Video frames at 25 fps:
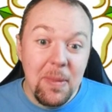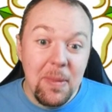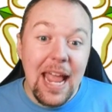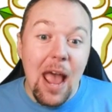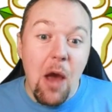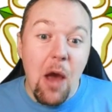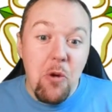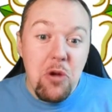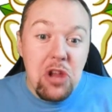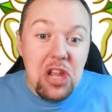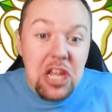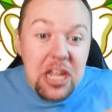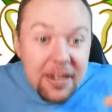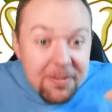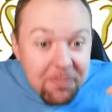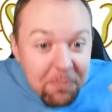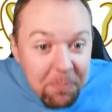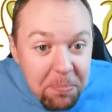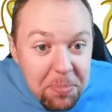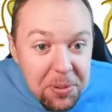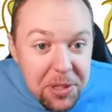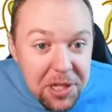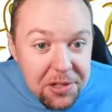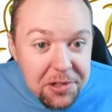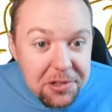how we can
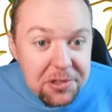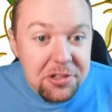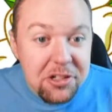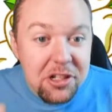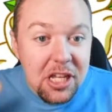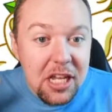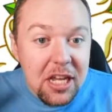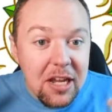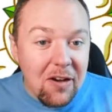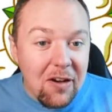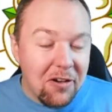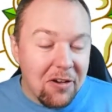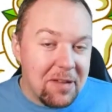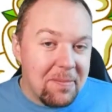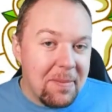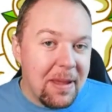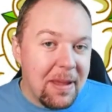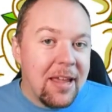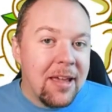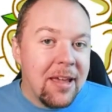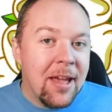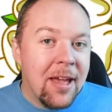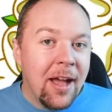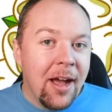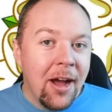build the
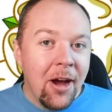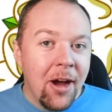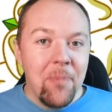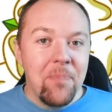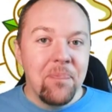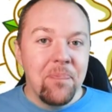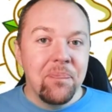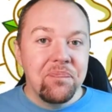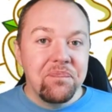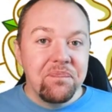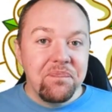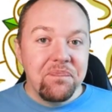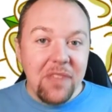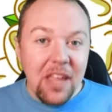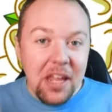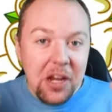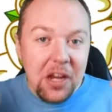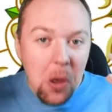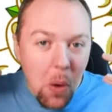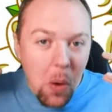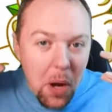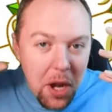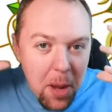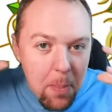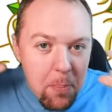economy, you
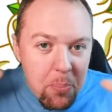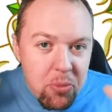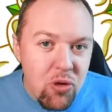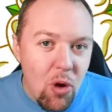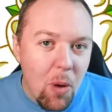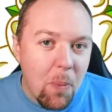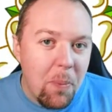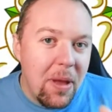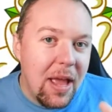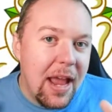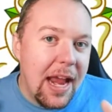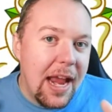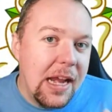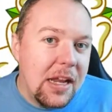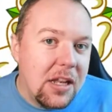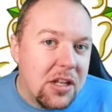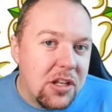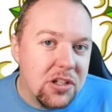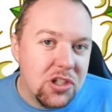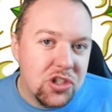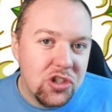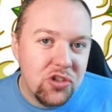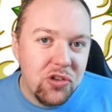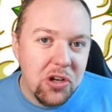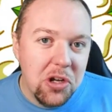know, and a proper
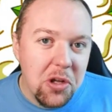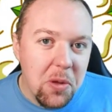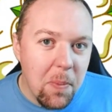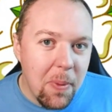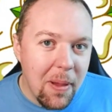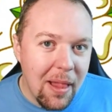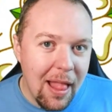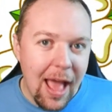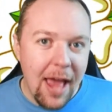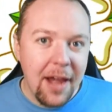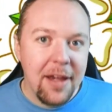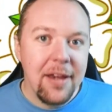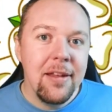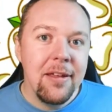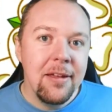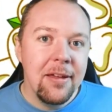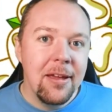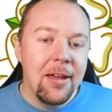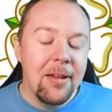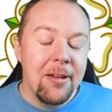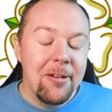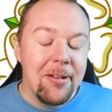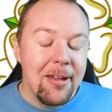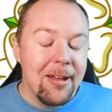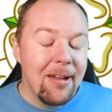industrial plan
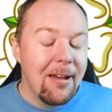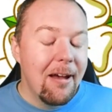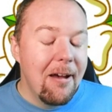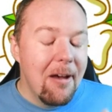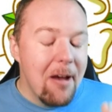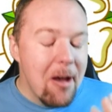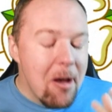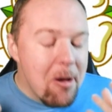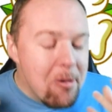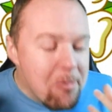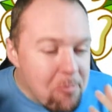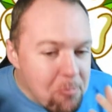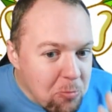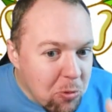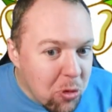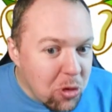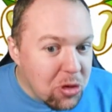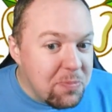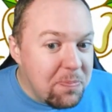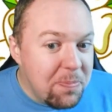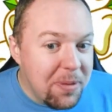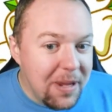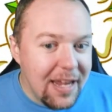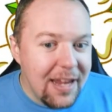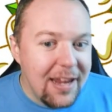
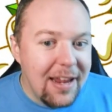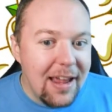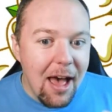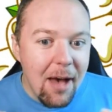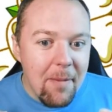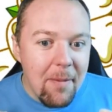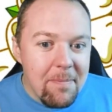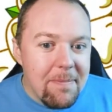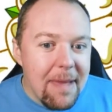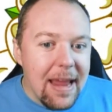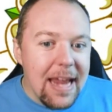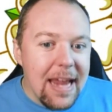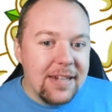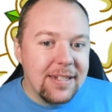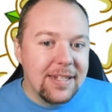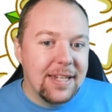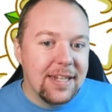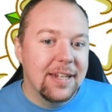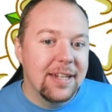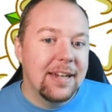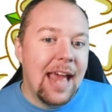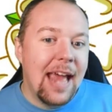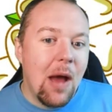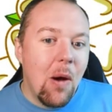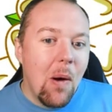would be
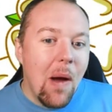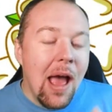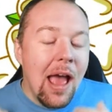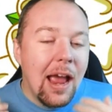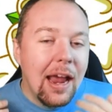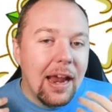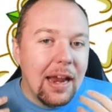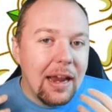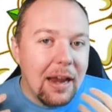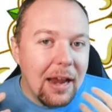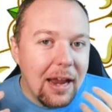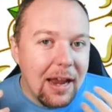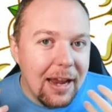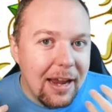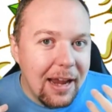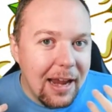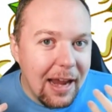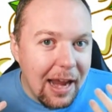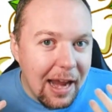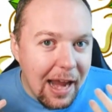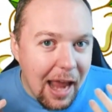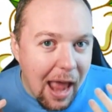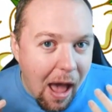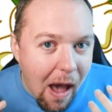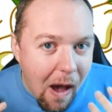amazing. Now,
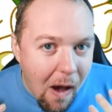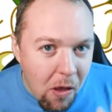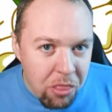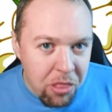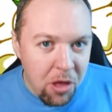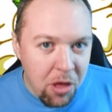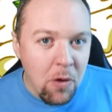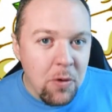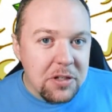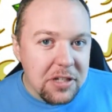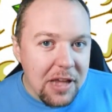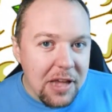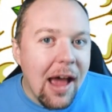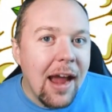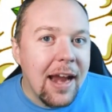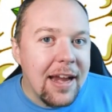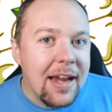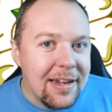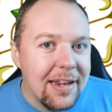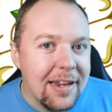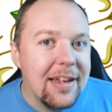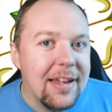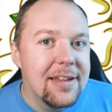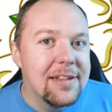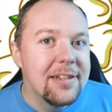those
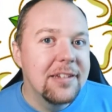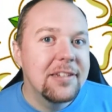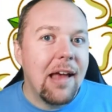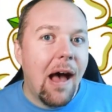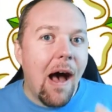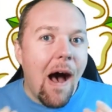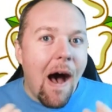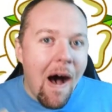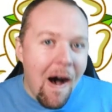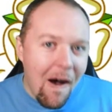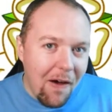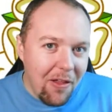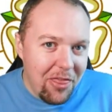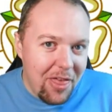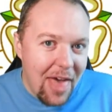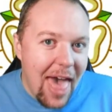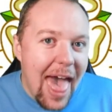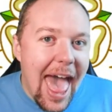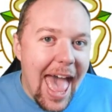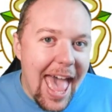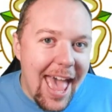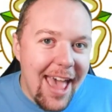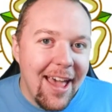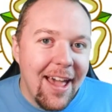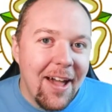ideas are
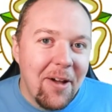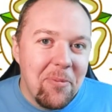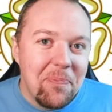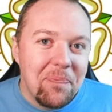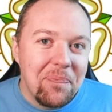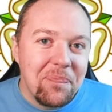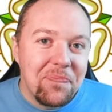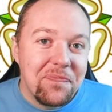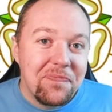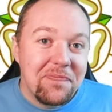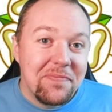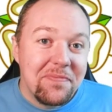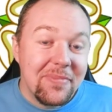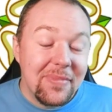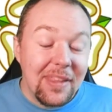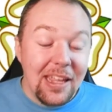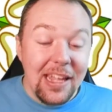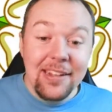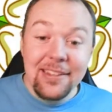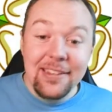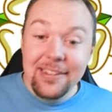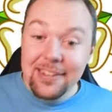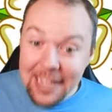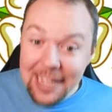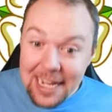there
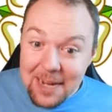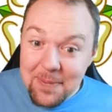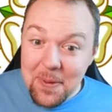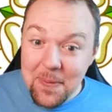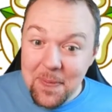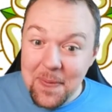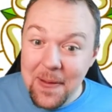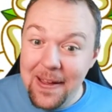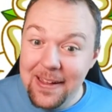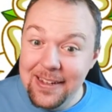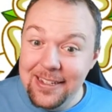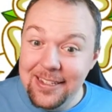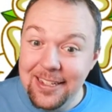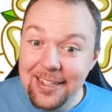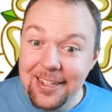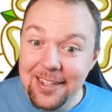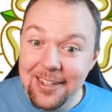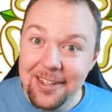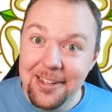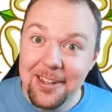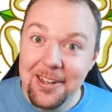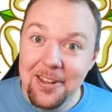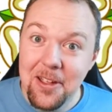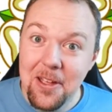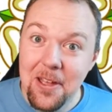in the Labour Party.
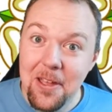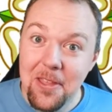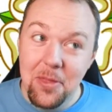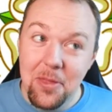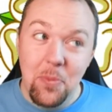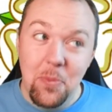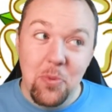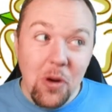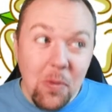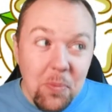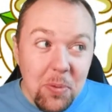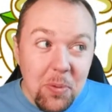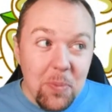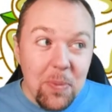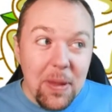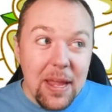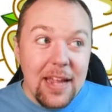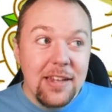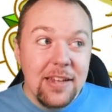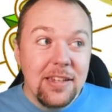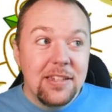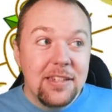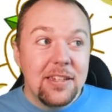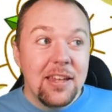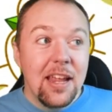The problem
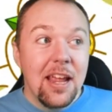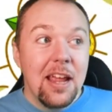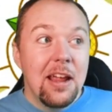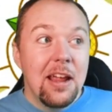is